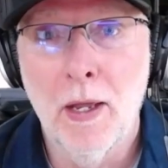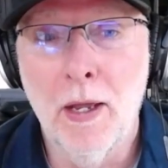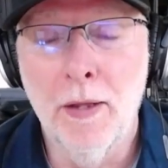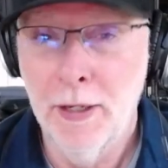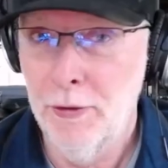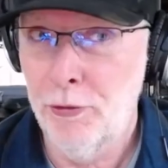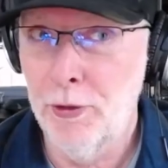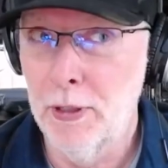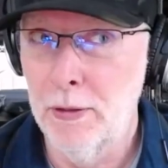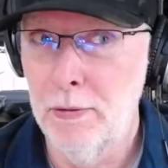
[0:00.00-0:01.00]
And they
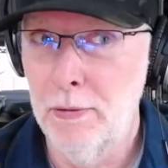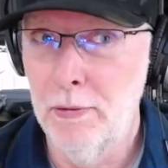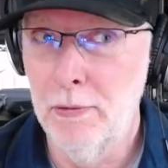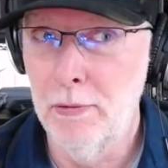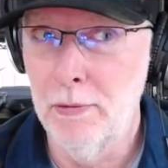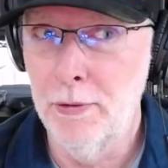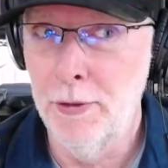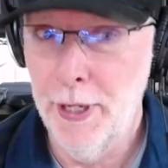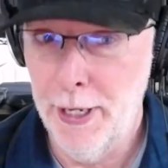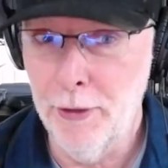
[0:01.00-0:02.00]
said,
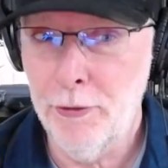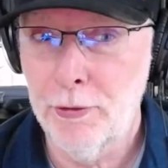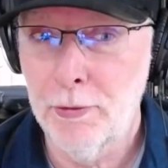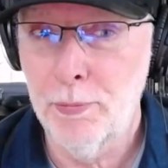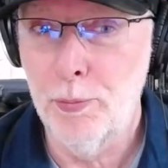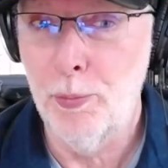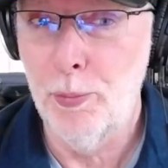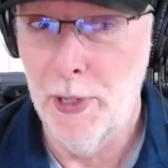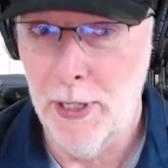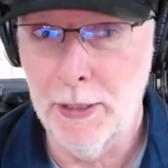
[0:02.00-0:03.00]
yes,
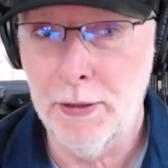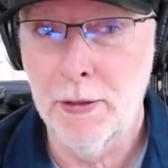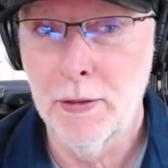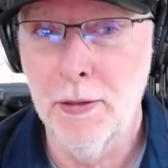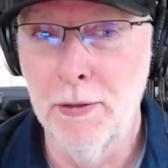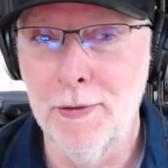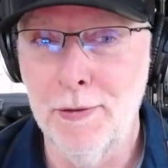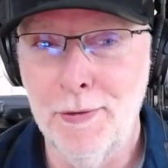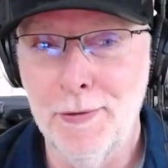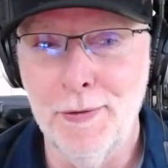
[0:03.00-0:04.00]
but
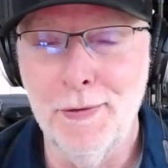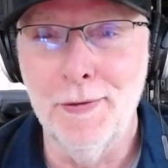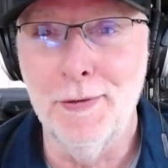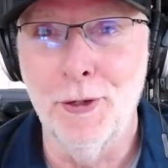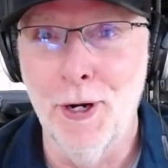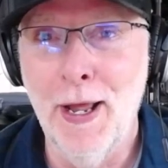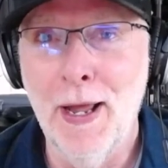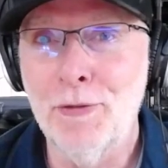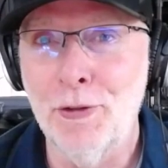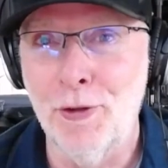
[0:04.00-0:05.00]
you're going to
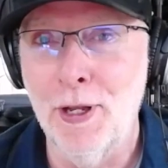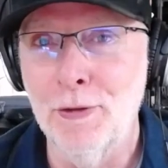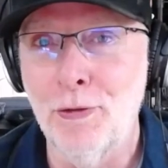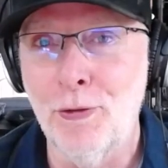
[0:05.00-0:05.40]
have to stay in